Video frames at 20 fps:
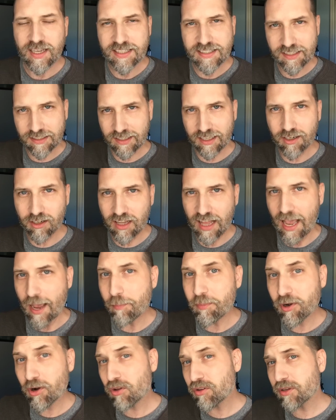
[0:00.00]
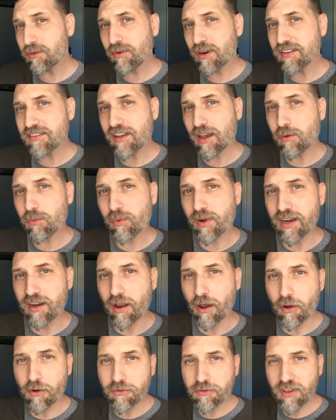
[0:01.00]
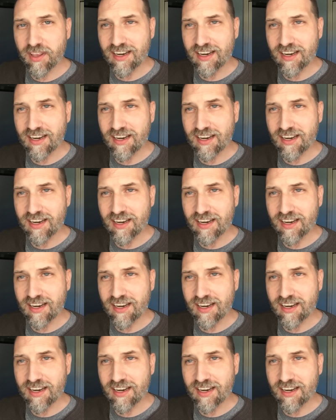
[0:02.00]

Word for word: It's a little app, it only runs on Windows,